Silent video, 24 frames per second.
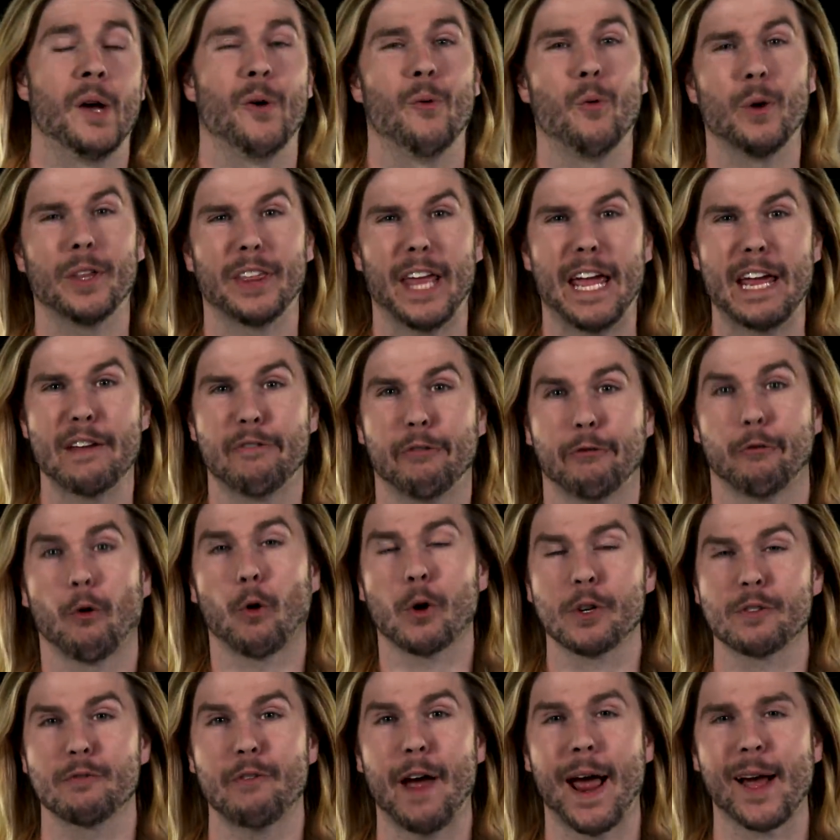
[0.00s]
With a
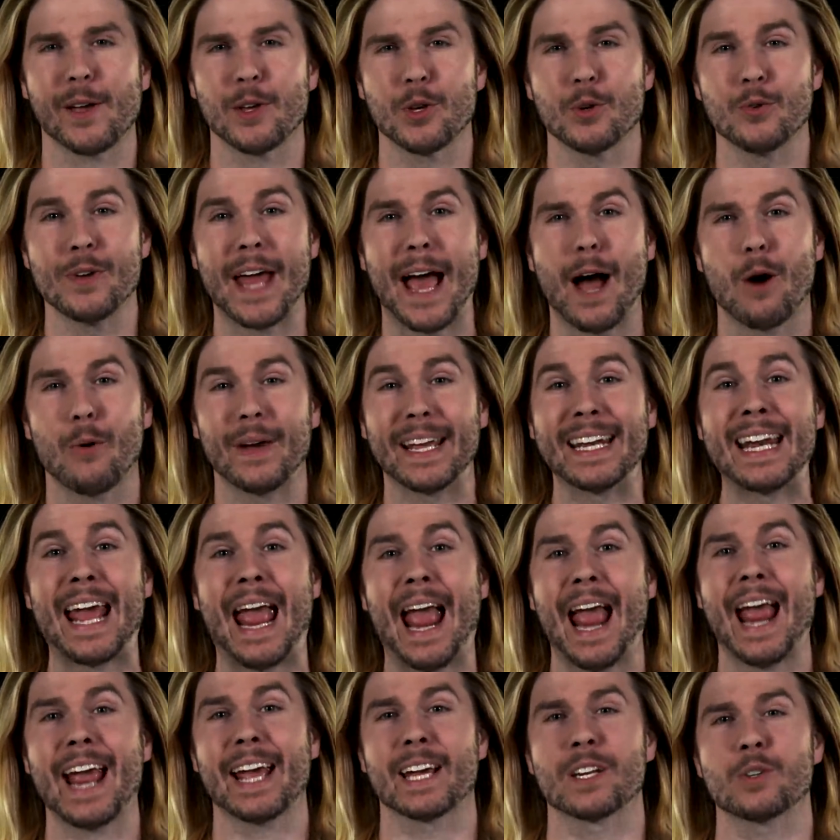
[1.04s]
force value now in
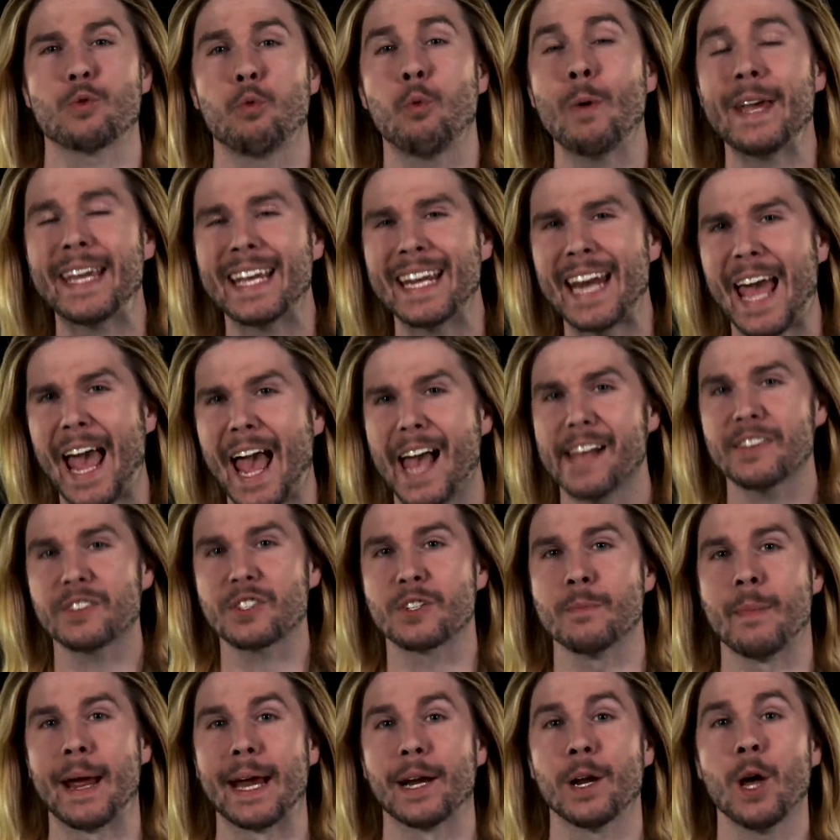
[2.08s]
hand, we can
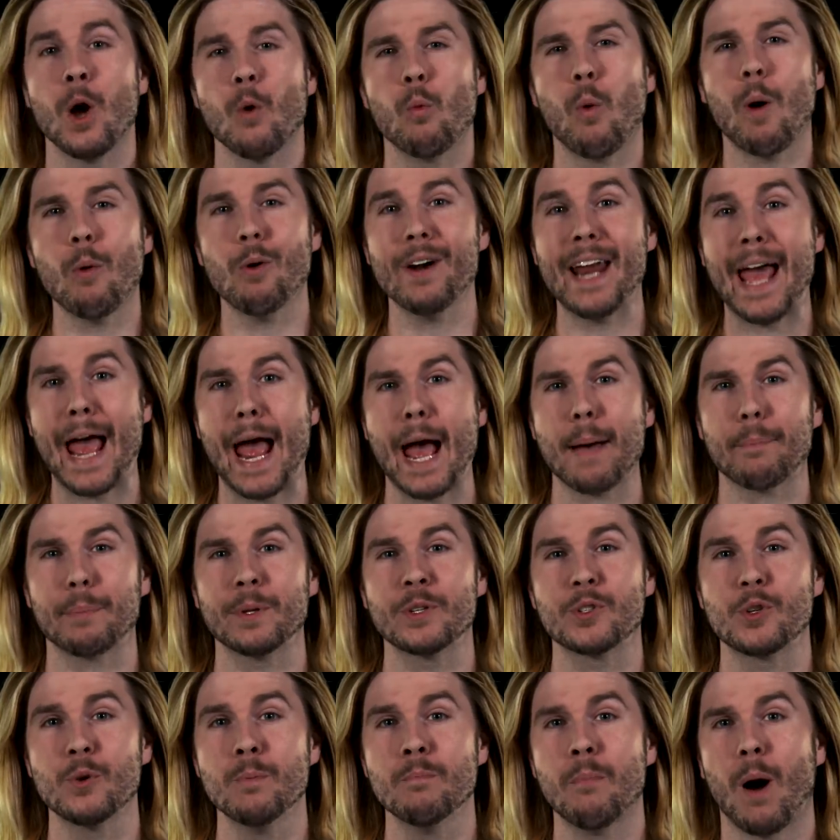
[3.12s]
estimate what would
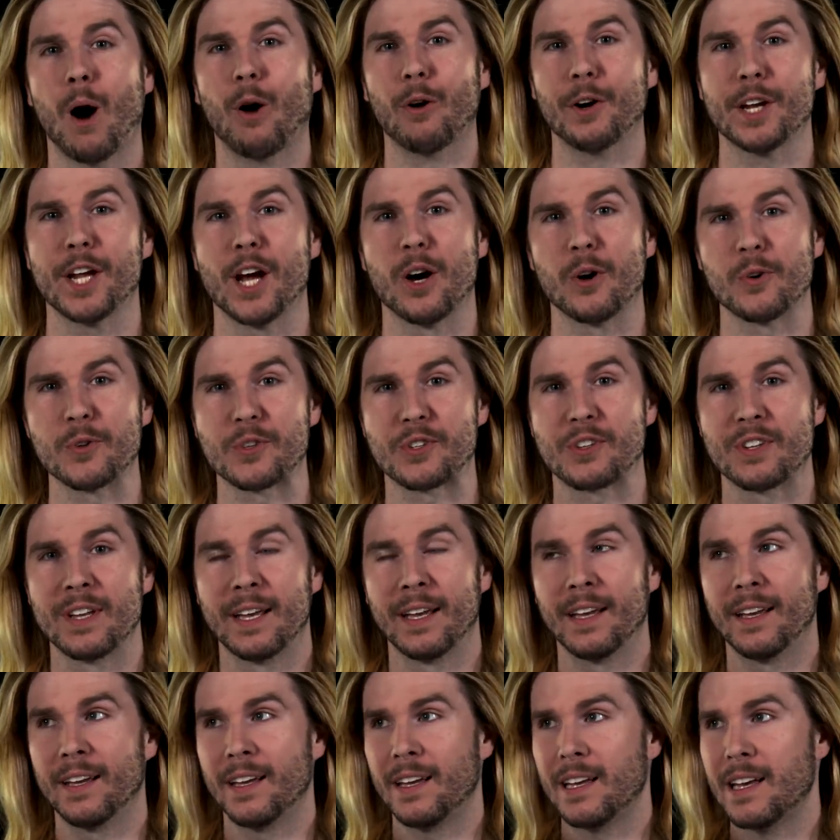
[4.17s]
happen to Mario's
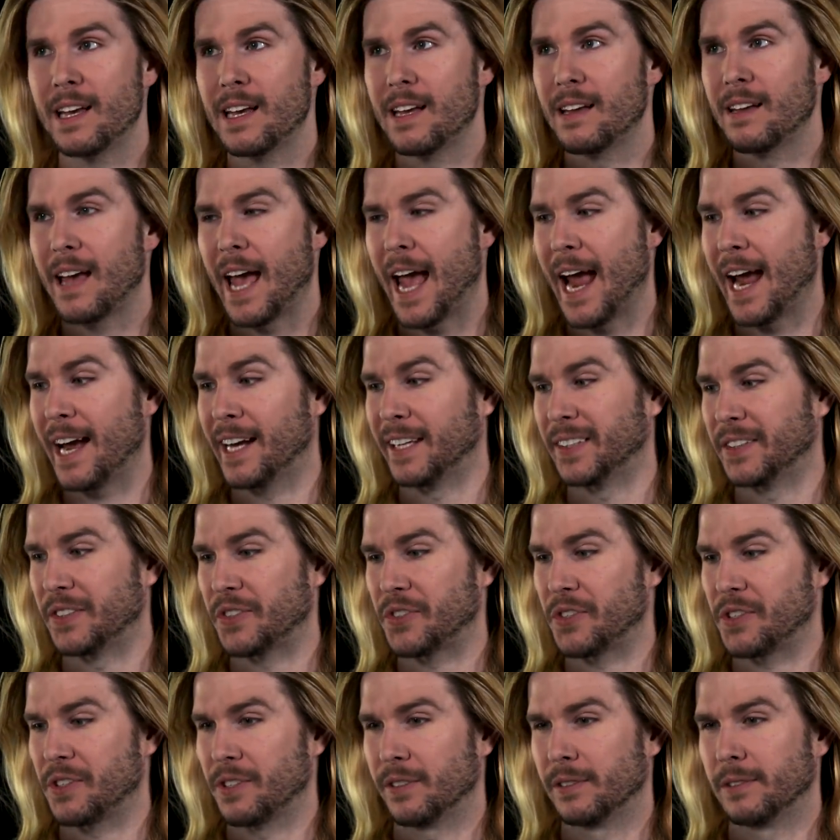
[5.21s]

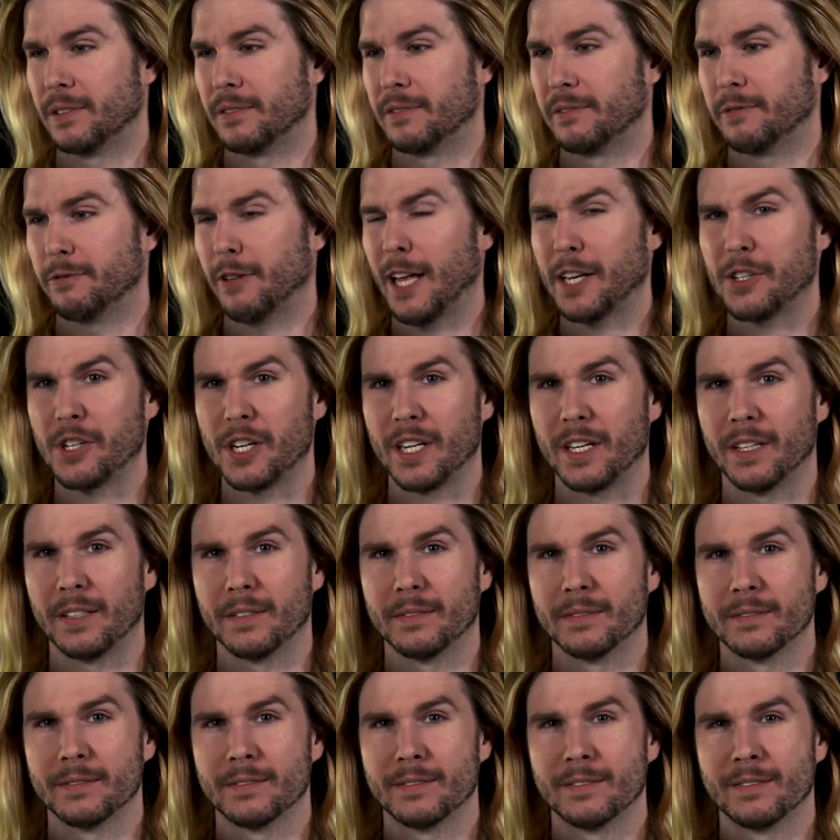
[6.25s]
hands. Fleshy
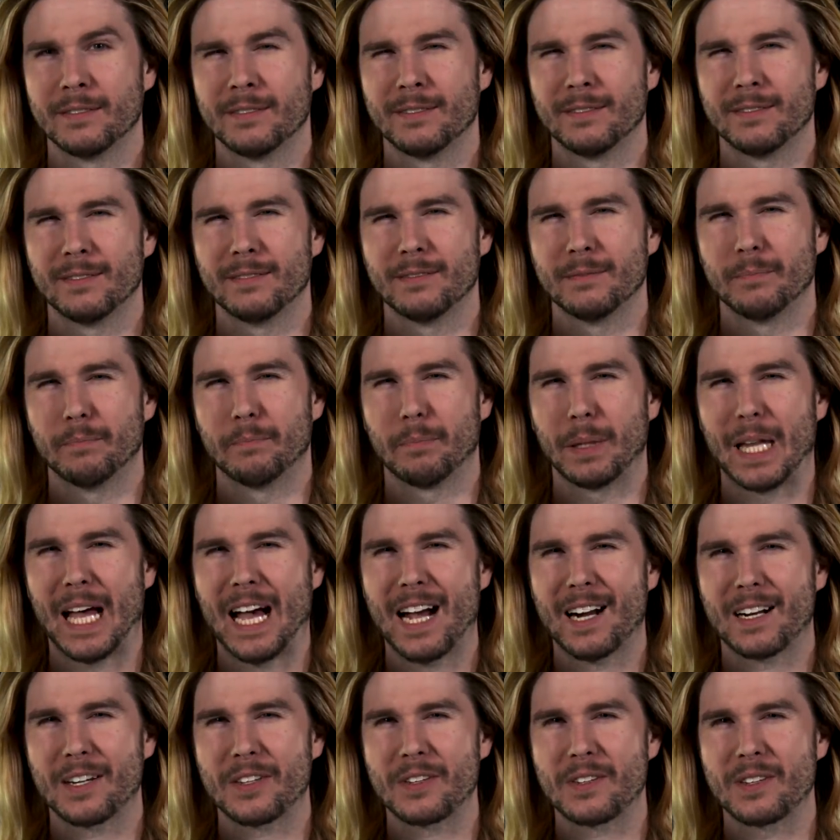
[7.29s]

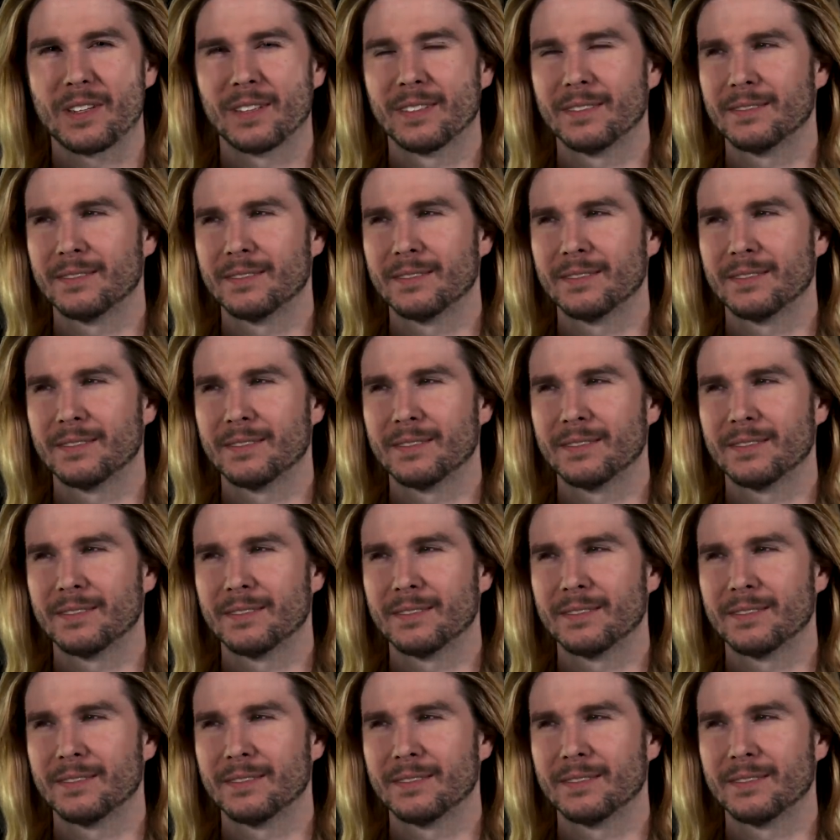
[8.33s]
blocks?